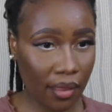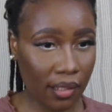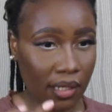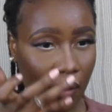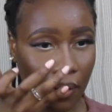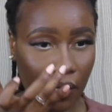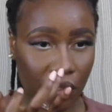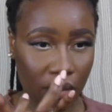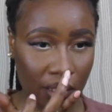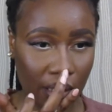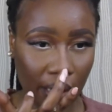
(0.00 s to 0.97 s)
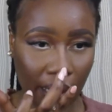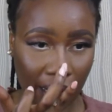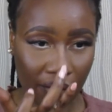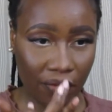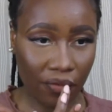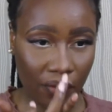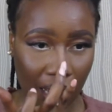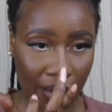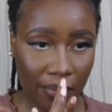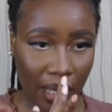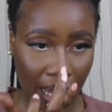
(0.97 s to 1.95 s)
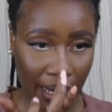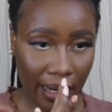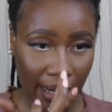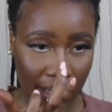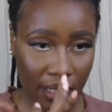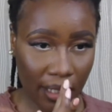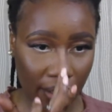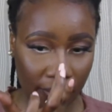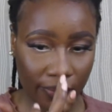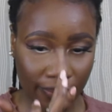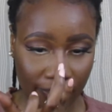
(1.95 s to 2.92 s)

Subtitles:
That's how I just love highlighting.